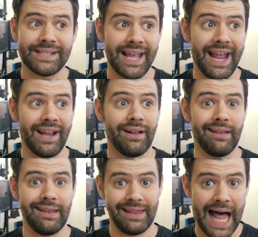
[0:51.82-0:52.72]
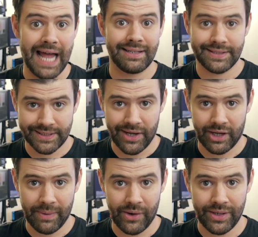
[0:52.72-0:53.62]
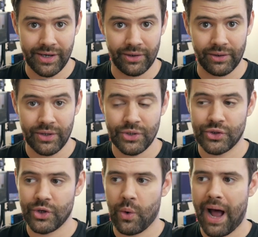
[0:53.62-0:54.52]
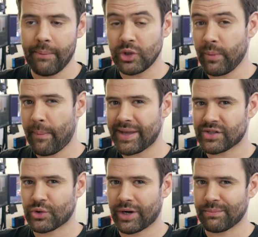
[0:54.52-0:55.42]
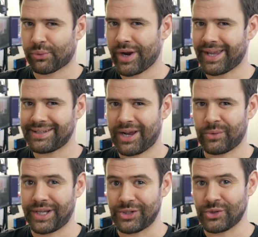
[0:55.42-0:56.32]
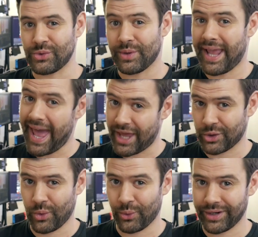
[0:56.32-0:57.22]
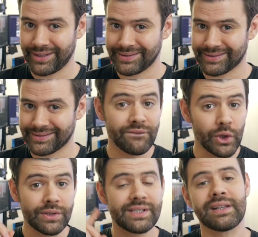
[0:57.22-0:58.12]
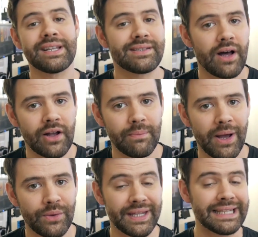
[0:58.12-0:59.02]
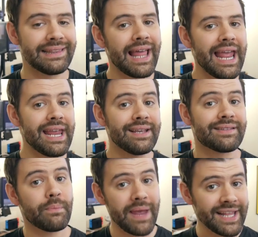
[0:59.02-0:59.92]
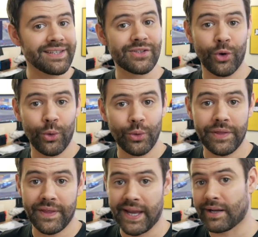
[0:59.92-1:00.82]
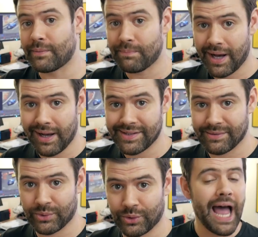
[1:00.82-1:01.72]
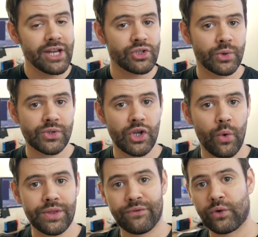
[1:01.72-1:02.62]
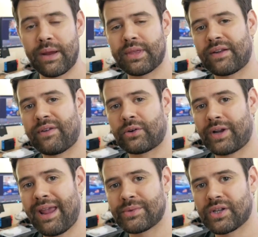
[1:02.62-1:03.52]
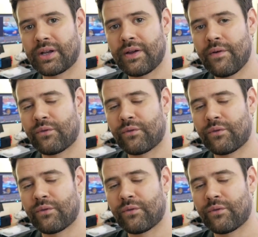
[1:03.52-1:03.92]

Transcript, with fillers: is a lot to talk about here, so I'm gonna do my best to try to break it down into categories. First, let's talk about the legs that make this whole thing possible. I chose to go with a frame that I found on Amazon